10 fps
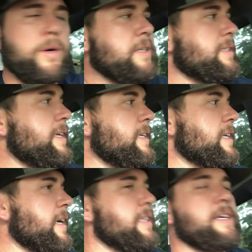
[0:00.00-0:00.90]
whereas these,
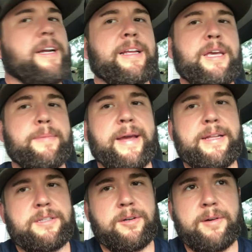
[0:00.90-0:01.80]
I get to kind of keep
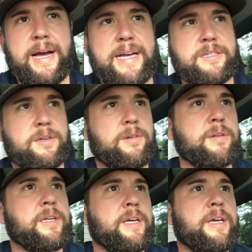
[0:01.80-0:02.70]
hands on, eyes
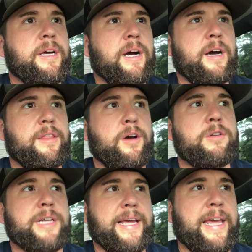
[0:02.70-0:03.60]
on.
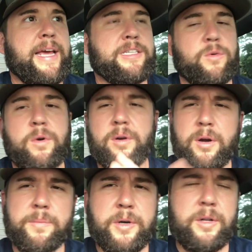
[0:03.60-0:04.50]
Those I can't. So we're gonna
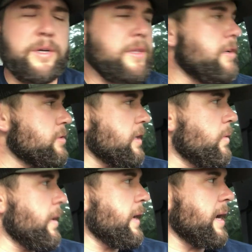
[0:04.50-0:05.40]
go up there, look at those right
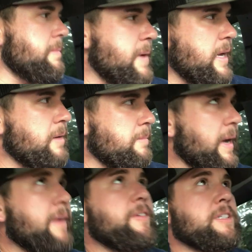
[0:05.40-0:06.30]
quick. I may come
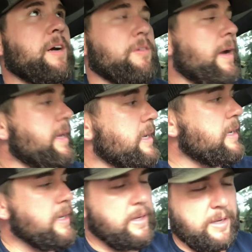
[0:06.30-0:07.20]
back if it's not raining.
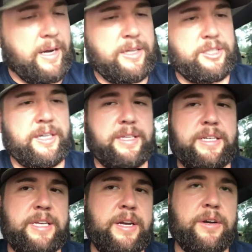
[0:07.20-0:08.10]
Check
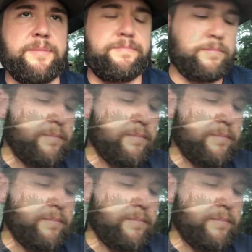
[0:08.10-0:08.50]
these here.